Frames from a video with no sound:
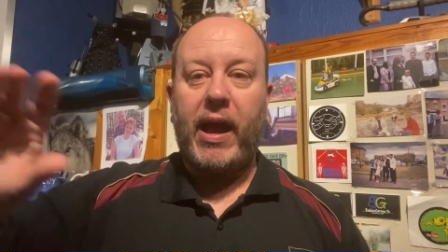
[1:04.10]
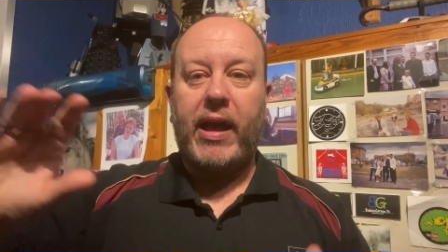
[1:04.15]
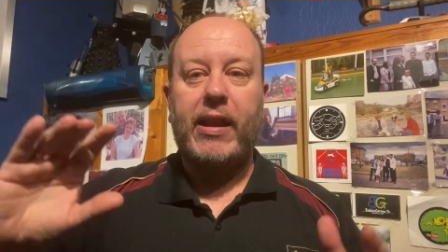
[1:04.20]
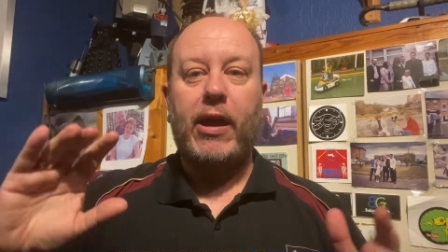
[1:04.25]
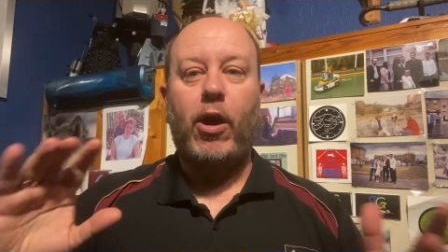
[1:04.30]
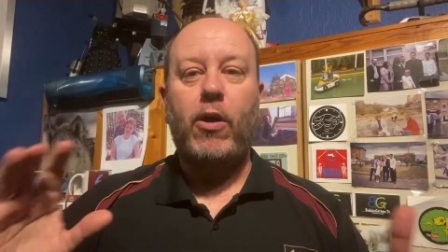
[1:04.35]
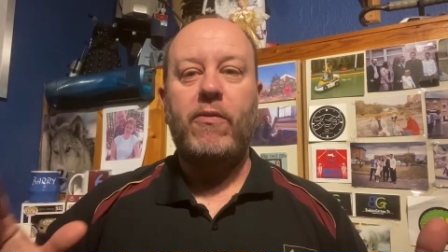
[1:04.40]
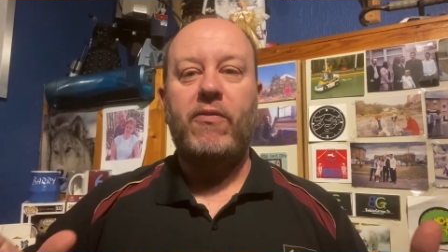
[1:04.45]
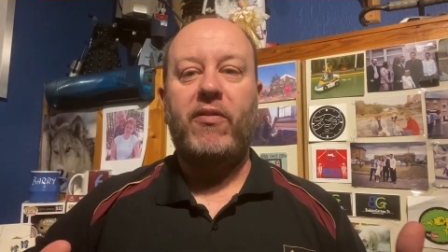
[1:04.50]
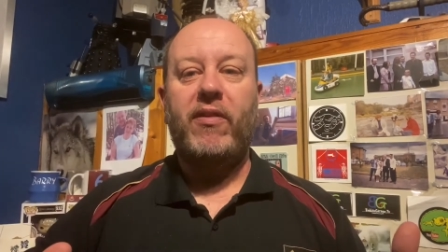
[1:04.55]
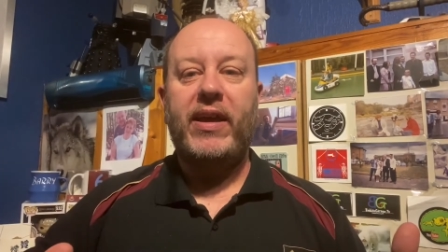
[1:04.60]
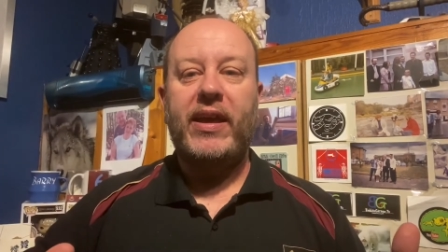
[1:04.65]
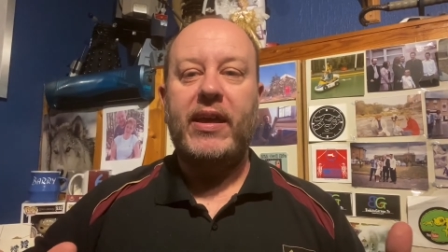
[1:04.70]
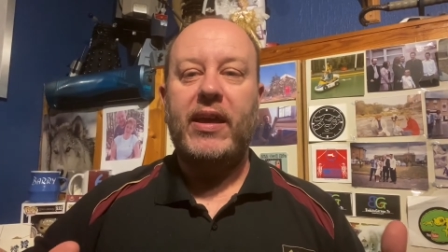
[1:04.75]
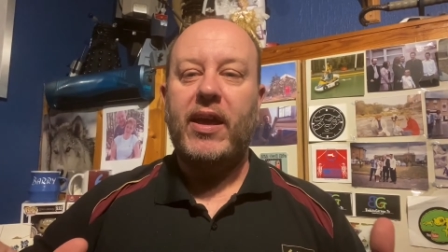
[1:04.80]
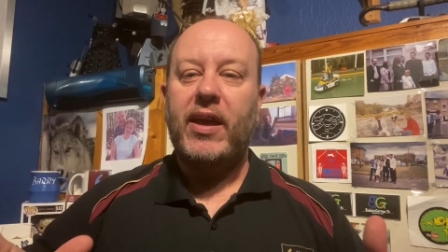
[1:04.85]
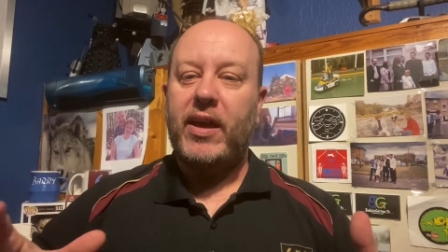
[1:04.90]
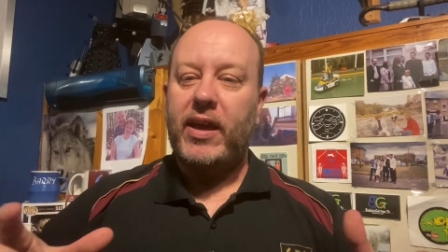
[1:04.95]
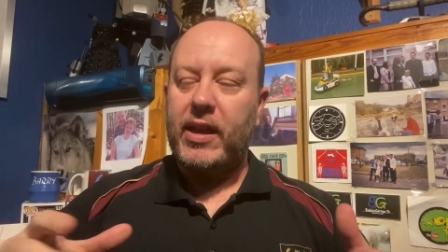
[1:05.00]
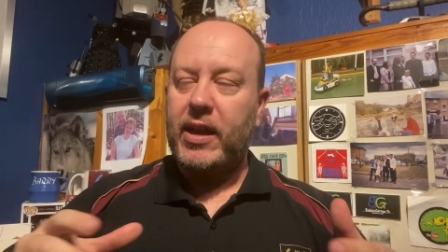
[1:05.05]
hopefully,
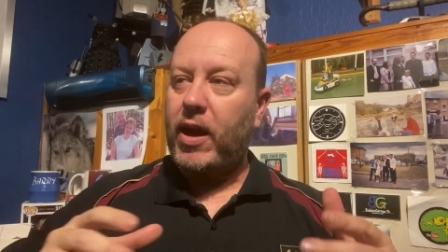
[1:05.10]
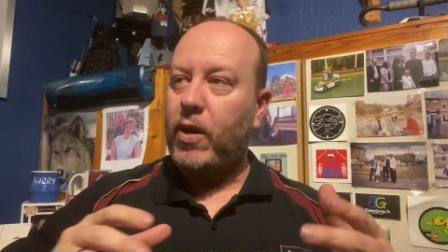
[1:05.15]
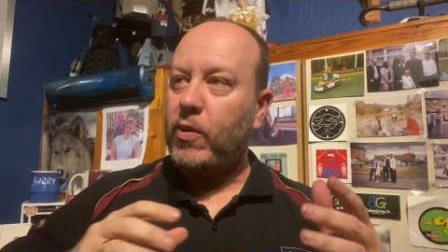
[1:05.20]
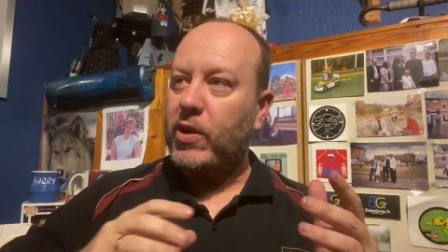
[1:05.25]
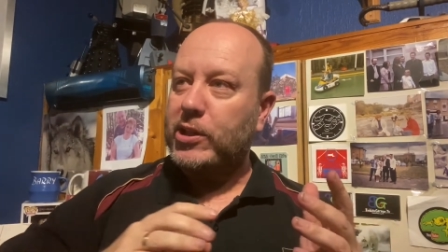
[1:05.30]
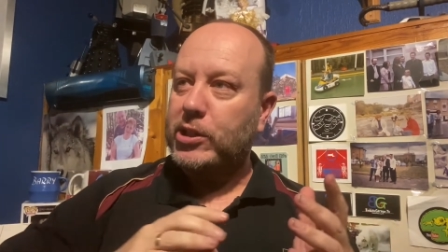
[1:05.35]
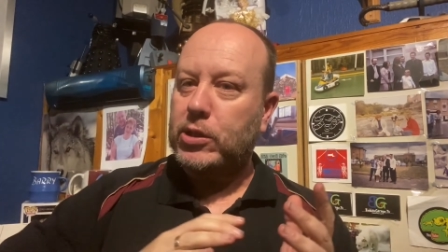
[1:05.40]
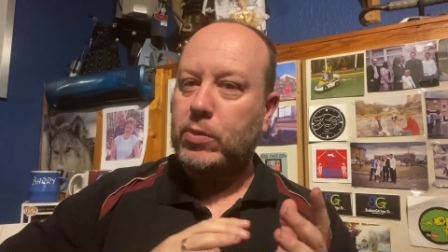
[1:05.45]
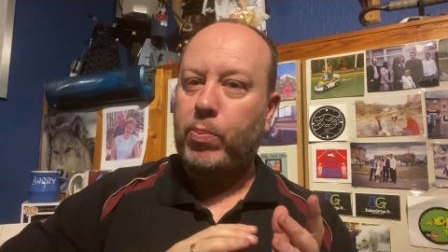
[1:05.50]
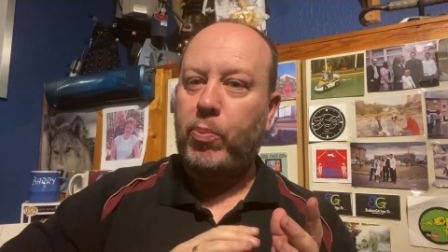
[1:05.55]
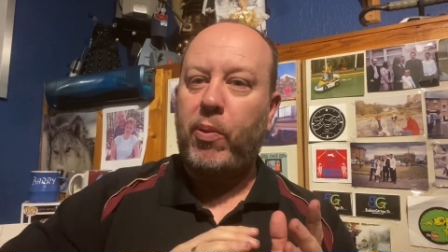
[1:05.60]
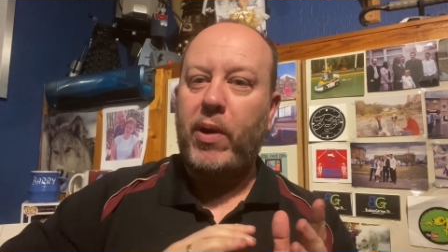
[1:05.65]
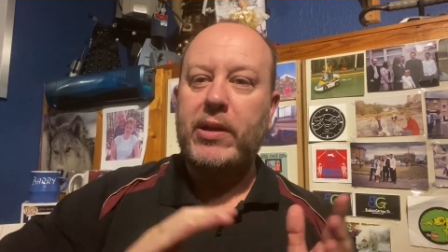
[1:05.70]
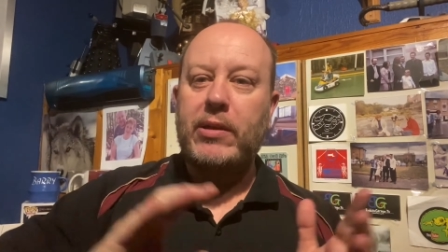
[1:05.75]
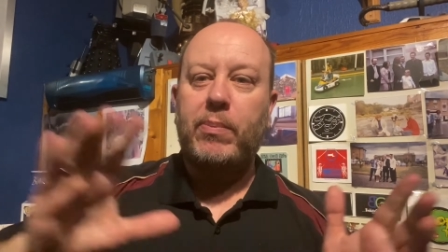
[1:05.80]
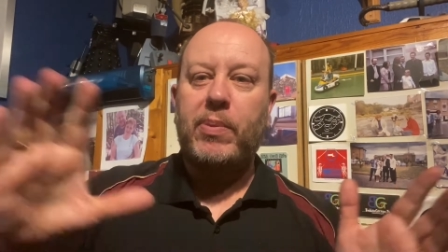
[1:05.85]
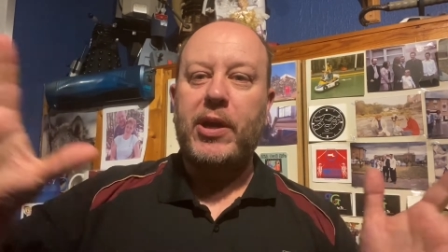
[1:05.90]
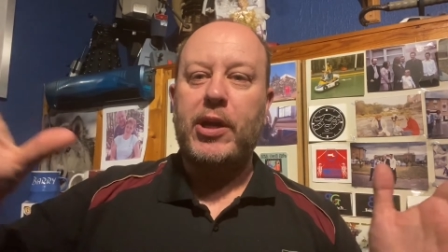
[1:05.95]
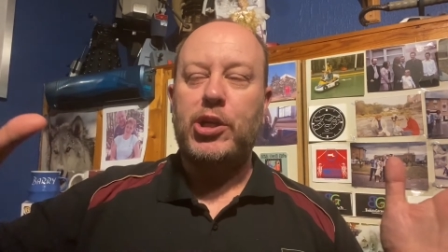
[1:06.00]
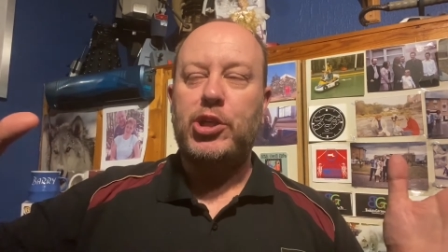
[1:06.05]
you know, it spread a
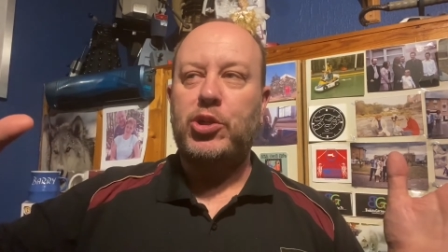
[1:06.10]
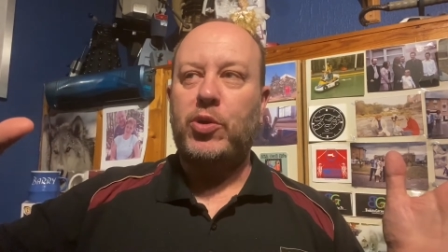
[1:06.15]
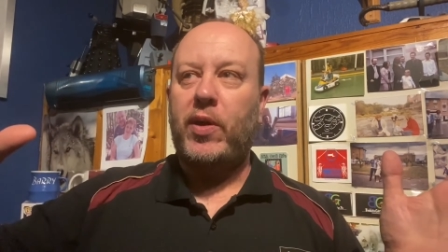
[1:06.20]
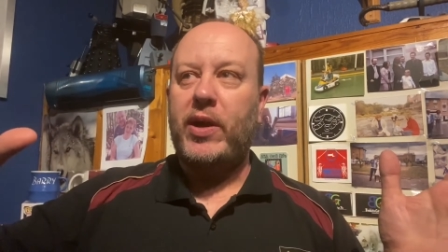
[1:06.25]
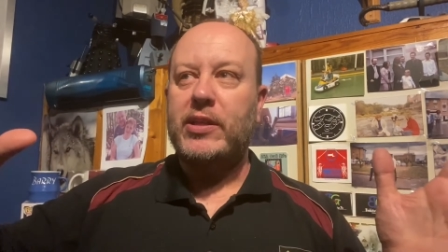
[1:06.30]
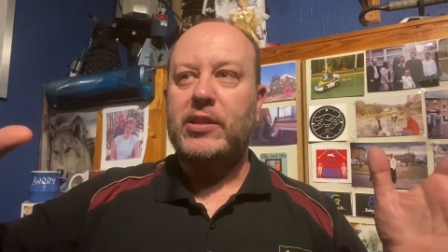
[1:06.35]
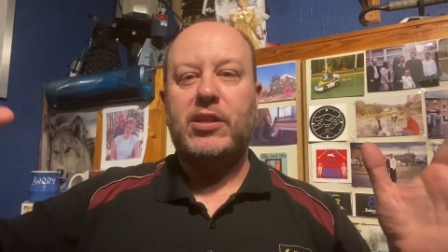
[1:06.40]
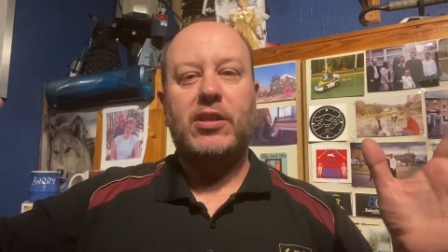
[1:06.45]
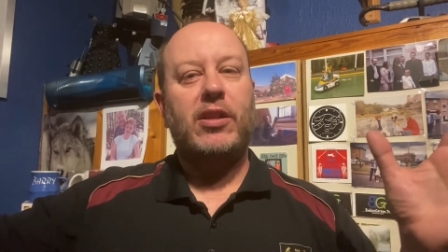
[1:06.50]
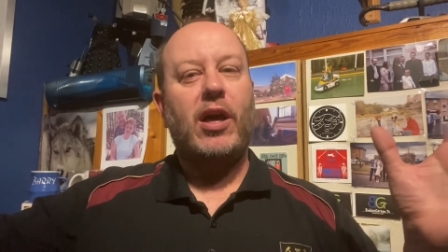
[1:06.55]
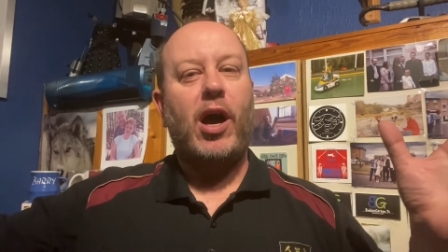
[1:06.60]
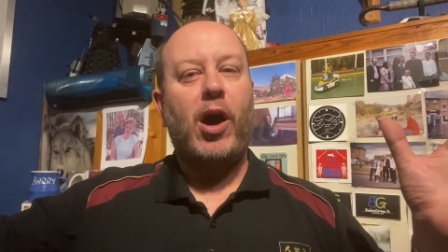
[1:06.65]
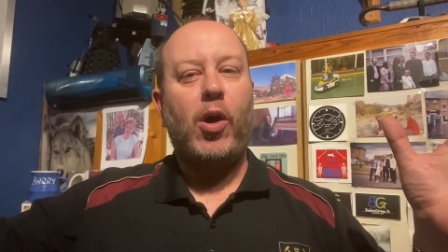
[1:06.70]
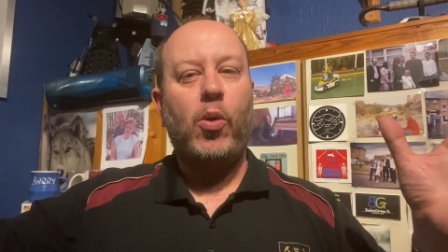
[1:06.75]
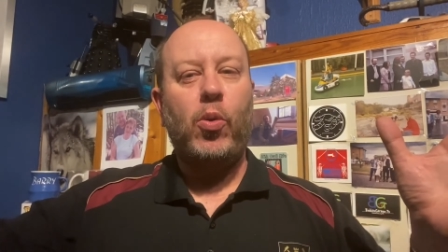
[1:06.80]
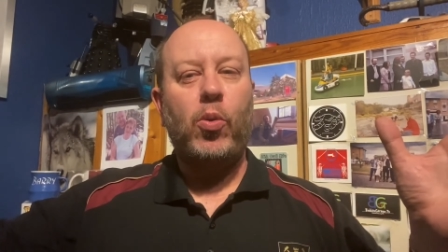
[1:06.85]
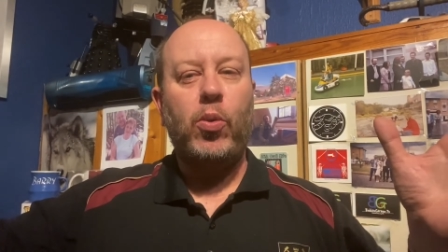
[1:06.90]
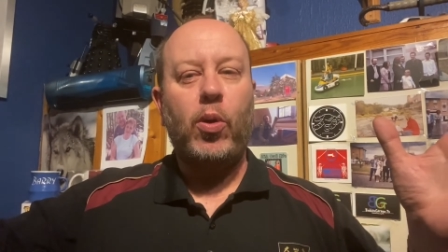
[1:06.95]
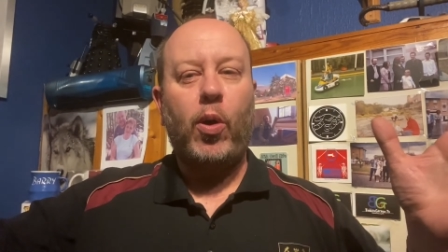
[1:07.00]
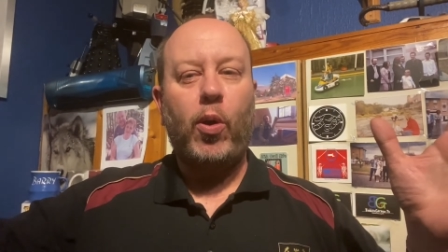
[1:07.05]
bit of joy to the
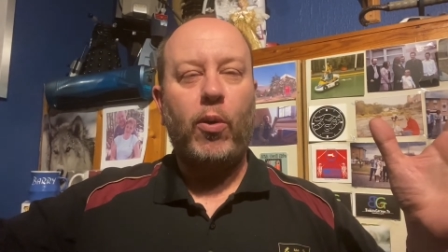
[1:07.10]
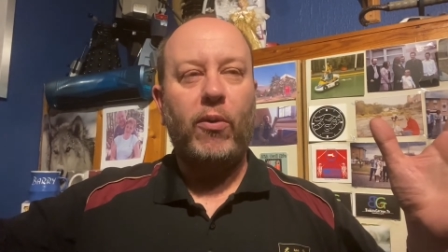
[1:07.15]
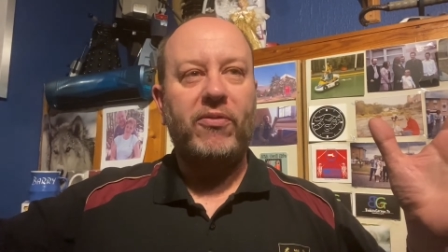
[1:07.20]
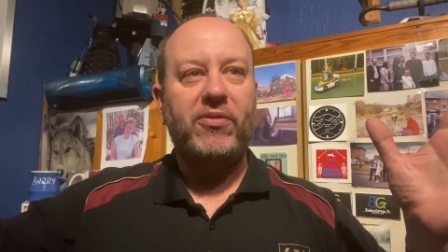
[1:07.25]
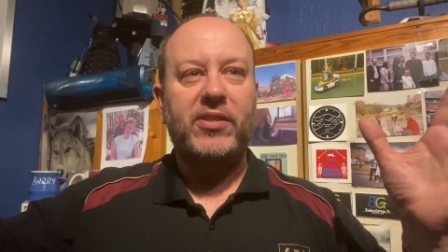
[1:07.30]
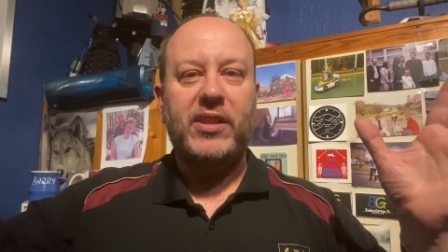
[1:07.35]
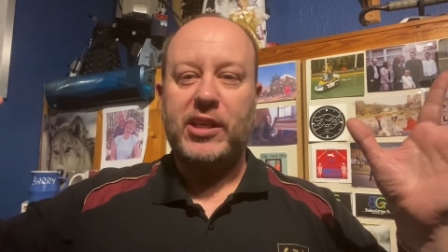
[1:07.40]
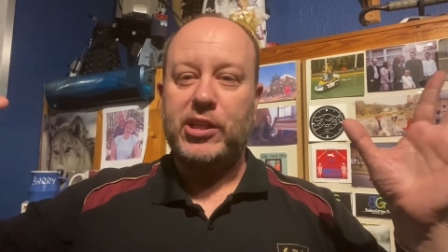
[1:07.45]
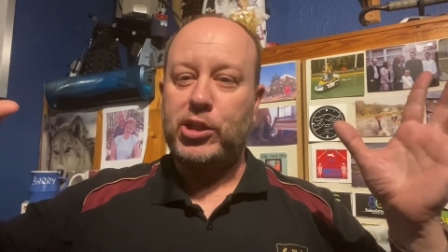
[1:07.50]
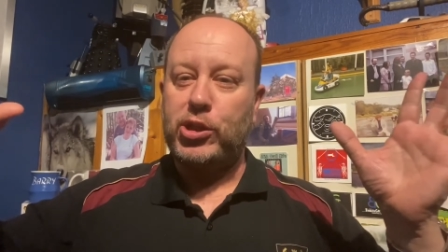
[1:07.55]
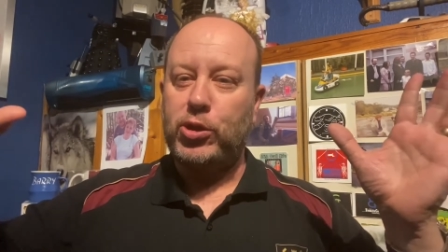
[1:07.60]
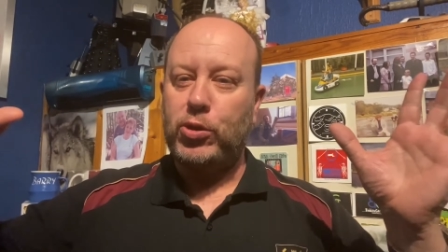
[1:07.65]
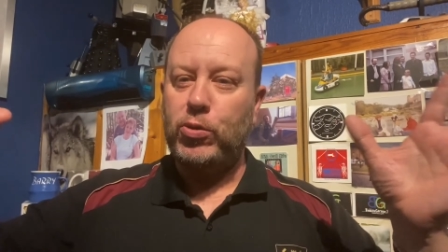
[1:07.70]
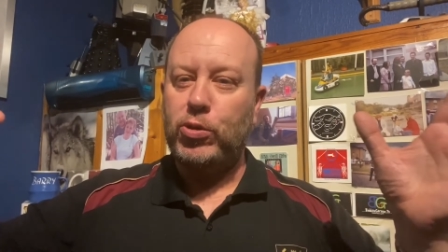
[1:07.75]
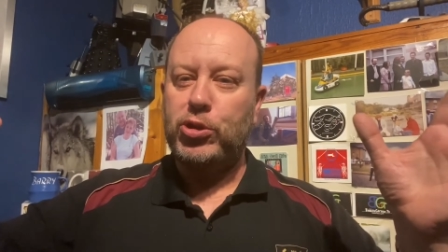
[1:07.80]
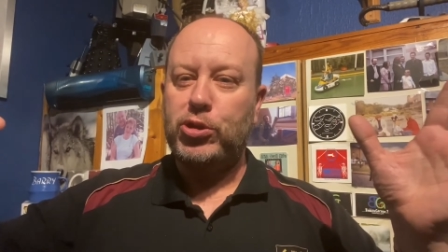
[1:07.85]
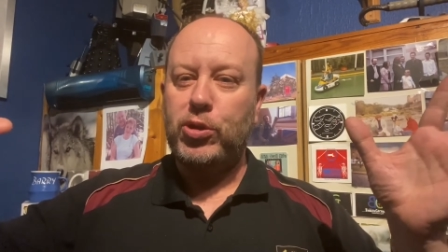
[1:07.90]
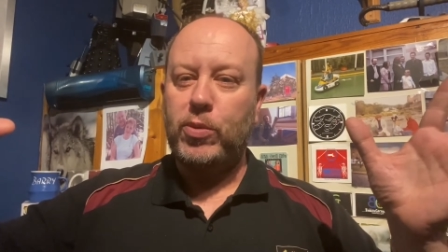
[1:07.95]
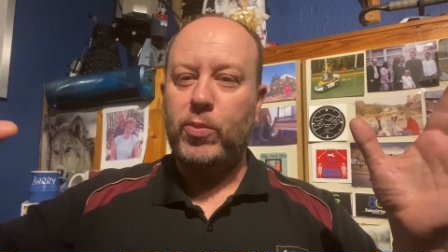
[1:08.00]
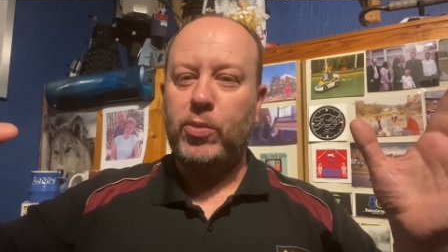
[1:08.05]
whole of this YouTube,